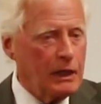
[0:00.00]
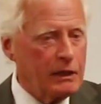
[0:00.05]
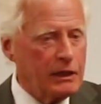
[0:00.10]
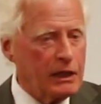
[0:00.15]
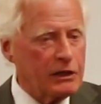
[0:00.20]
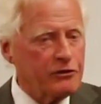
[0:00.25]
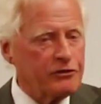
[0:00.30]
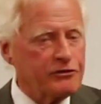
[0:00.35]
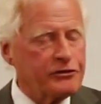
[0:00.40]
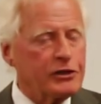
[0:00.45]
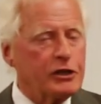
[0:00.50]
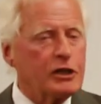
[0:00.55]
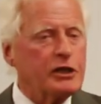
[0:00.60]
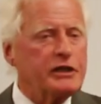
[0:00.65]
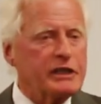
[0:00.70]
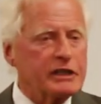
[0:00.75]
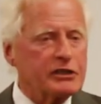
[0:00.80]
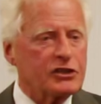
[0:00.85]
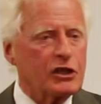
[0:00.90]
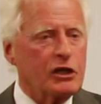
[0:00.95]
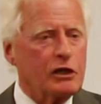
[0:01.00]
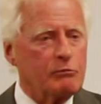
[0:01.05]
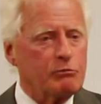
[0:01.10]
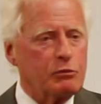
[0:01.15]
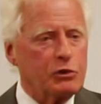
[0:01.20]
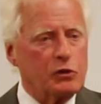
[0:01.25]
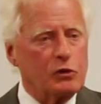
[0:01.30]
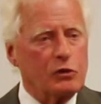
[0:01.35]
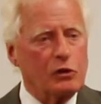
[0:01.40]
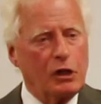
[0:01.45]
Now, the third
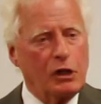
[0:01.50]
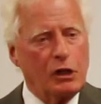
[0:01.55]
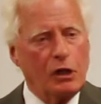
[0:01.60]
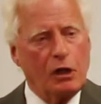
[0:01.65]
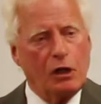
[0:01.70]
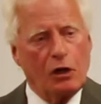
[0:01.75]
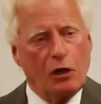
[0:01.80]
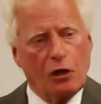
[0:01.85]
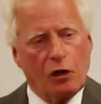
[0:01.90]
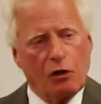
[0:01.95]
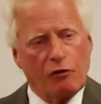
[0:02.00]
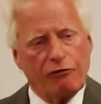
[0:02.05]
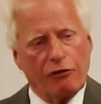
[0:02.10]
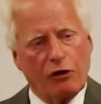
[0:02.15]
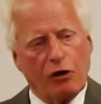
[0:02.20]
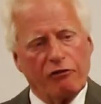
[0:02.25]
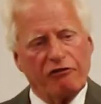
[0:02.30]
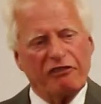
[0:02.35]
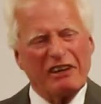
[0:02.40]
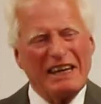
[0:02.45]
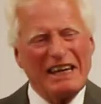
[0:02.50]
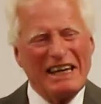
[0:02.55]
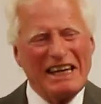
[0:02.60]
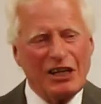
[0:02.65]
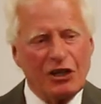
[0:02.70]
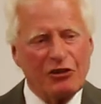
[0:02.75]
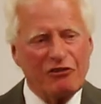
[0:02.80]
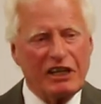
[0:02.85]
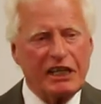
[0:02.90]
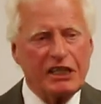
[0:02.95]
example of, of
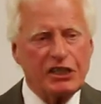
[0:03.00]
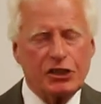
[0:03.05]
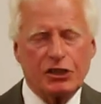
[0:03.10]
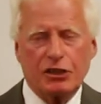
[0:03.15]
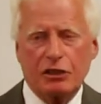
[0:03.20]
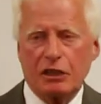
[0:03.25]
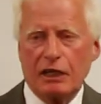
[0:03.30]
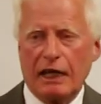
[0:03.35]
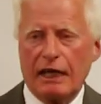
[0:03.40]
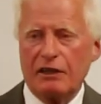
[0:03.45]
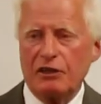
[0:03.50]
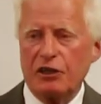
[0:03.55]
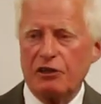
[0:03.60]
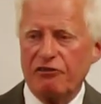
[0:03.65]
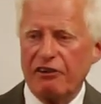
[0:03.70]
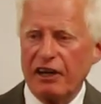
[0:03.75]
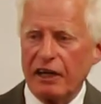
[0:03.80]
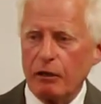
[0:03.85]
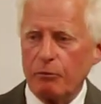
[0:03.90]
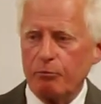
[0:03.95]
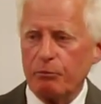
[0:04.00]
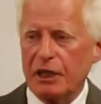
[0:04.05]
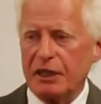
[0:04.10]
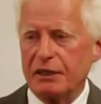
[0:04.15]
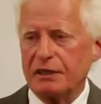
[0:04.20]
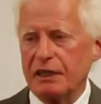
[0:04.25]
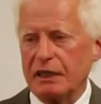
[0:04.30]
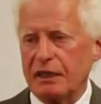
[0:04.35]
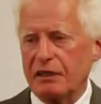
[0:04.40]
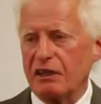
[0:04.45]
innovation and
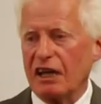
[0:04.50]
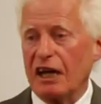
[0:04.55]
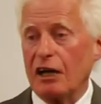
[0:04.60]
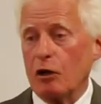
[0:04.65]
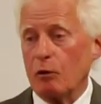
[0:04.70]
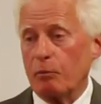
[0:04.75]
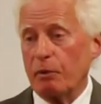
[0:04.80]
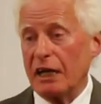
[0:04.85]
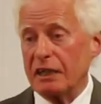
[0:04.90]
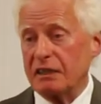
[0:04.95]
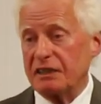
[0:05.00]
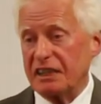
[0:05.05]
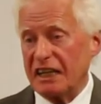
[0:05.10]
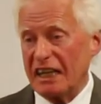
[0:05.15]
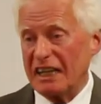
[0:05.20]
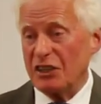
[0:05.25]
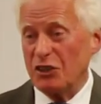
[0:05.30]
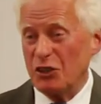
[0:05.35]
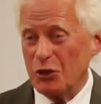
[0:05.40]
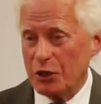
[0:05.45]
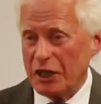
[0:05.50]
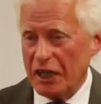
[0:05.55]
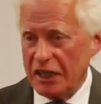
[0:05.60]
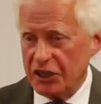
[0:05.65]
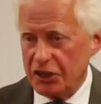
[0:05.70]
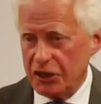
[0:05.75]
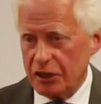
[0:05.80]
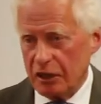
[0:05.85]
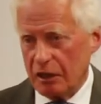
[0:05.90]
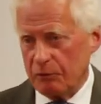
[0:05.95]
development in chiropractic
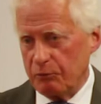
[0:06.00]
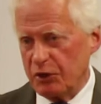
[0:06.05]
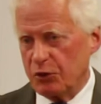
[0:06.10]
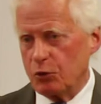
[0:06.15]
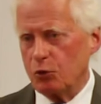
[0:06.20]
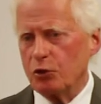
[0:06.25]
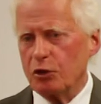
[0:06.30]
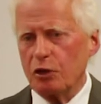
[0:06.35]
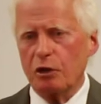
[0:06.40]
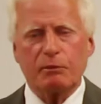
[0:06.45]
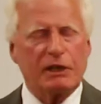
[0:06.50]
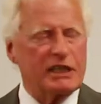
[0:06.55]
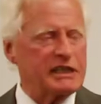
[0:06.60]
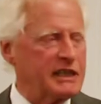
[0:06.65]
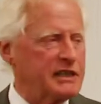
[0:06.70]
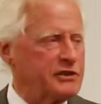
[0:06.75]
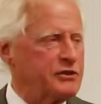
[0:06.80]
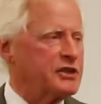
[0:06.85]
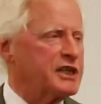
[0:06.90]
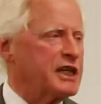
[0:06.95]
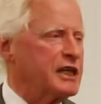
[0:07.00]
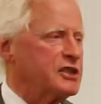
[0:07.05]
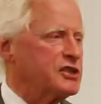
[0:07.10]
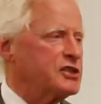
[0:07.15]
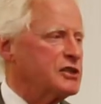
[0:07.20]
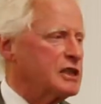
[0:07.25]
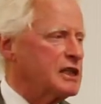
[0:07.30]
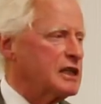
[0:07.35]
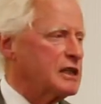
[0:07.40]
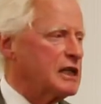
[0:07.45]
education, and we're talking about
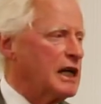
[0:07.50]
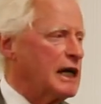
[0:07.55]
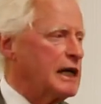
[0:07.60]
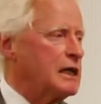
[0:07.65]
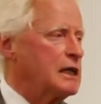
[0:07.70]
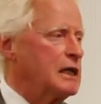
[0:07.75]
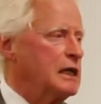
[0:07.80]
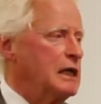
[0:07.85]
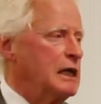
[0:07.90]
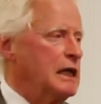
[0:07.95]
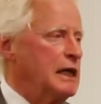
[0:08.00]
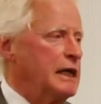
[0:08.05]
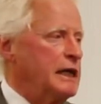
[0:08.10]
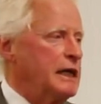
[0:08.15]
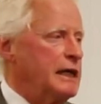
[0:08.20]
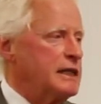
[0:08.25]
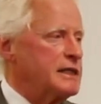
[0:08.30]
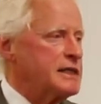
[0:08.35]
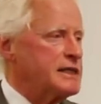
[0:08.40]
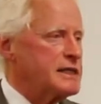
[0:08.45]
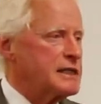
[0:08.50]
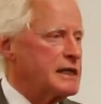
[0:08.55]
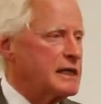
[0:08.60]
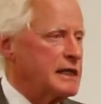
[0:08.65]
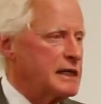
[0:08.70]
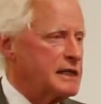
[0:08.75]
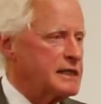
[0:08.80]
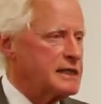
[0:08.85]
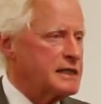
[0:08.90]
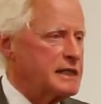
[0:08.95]
education here now, is,
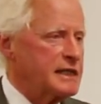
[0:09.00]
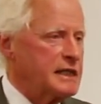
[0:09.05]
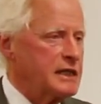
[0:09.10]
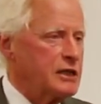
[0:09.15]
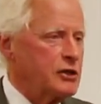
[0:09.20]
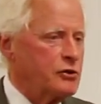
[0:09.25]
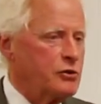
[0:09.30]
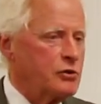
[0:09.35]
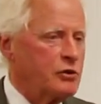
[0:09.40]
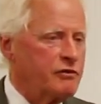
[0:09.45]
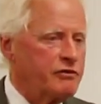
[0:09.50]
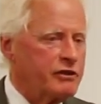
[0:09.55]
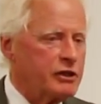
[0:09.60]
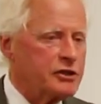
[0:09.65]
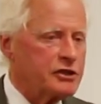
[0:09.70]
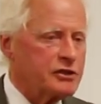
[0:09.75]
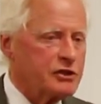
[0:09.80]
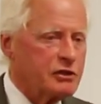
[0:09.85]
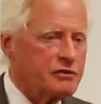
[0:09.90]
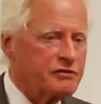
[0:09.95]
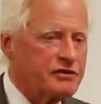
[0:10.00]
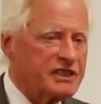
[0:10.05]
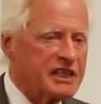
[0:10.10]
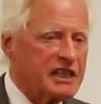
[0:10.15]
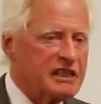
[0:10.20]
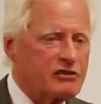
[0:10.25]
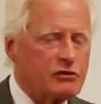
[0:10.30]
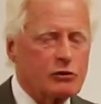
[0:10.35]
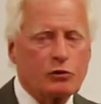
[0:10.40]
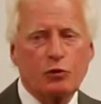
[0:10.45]
is the University of
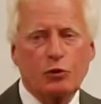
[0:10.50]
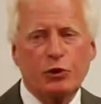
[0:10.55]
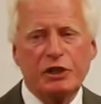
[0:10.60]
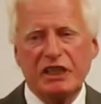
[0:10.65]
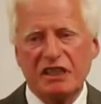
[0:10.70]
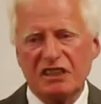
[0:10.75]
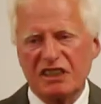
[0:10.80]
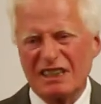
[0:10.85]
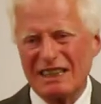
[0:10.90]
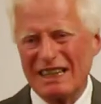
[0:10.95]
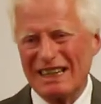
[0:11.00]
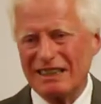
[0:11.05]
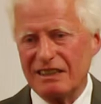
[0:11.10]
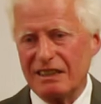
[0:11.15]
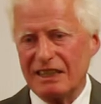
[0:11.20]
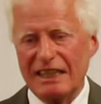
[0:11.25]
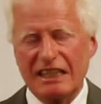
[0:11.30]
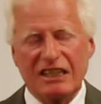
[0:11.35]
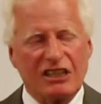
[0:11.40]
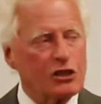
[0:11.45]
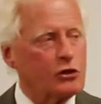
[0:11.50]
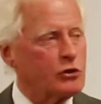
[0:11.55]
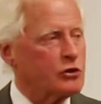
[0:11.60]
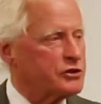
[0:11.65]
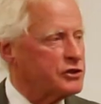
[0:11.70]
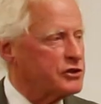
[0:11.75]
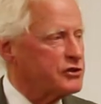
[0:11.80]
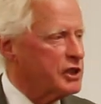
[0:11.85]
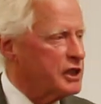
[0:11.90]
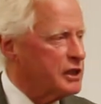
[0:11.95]
Central Queensland in
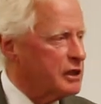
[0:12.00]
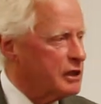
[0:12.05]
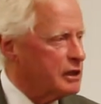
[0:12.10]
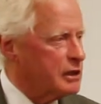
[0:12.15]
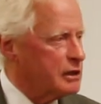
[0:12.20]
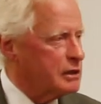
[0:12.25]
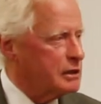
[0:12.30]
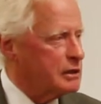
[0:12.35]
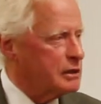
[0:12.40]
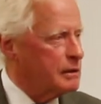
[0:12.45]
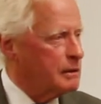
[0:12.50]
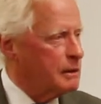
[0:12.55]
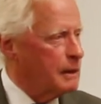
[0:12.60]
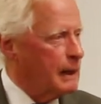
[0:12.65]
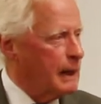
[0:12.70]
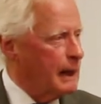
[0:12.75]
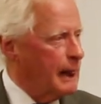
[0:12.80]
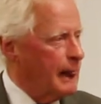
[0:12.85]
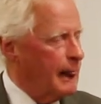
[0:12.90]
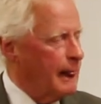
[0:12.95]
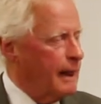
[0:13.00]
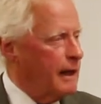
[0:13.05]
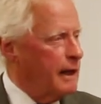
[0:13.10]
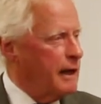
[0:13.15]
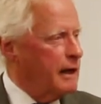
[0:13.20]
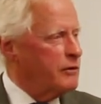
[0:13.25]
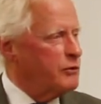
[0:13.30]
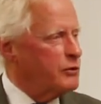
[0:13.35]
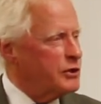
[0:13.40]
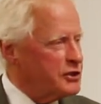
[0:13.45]
Australia.
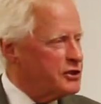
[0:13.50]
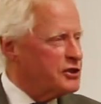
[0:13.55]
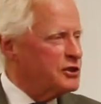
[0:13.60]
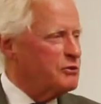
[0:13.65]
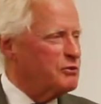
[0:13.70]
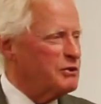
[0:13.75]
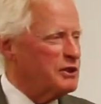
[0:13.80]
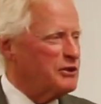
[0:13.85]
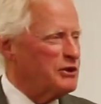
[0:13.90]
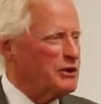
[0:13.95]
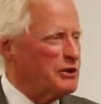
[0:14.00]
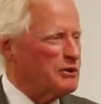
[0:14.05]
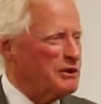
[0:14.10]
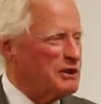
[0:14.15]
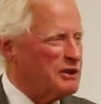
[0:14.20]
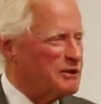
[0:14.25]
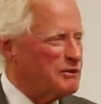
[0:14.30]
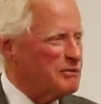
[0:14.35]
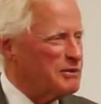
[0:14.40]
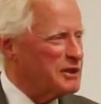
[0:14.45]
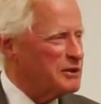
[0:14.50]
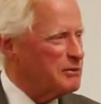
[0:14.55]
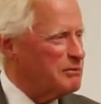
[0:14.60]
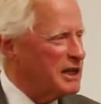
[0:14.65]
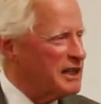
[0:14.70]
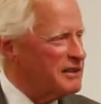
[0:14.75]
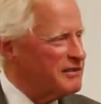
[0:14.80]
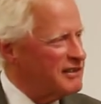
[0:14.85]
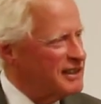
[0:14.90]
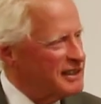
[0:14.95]
And Richard will know a little bit
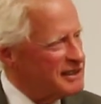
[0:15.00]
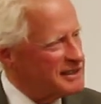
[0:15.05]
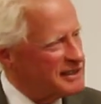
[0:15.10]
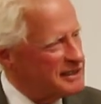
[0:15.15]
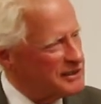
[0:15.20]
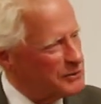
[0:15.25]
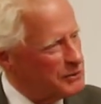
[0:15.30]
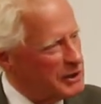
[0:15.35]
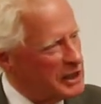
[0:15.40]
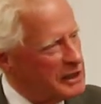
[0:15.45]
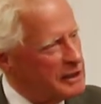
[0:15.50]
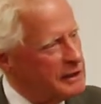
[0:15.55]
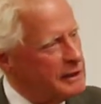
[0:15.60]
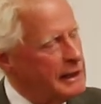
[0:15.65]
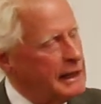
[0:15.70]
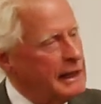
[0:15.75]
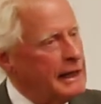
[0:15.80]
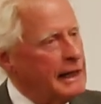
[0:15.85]
about this as well.